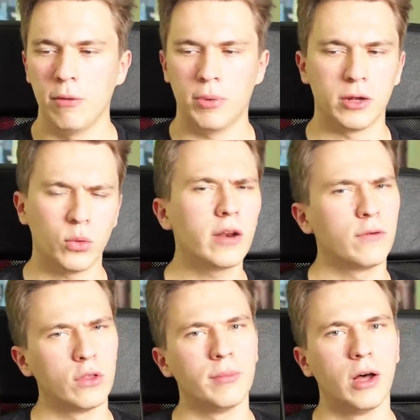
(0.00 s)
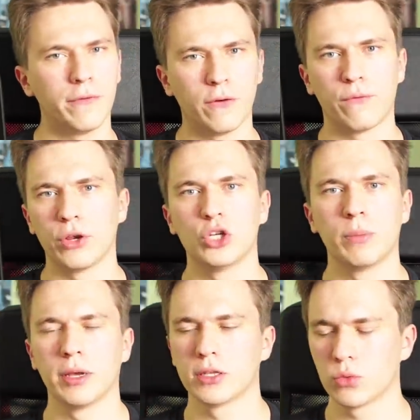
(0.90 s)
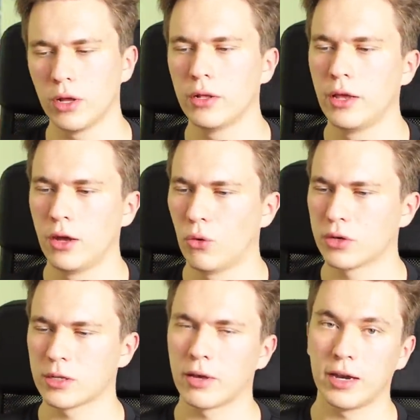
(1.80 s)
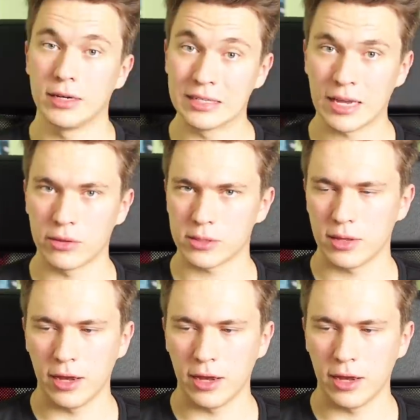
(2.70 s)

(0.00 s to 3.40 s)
But quite a few of them offer free shipping as well, or some kind of discounts.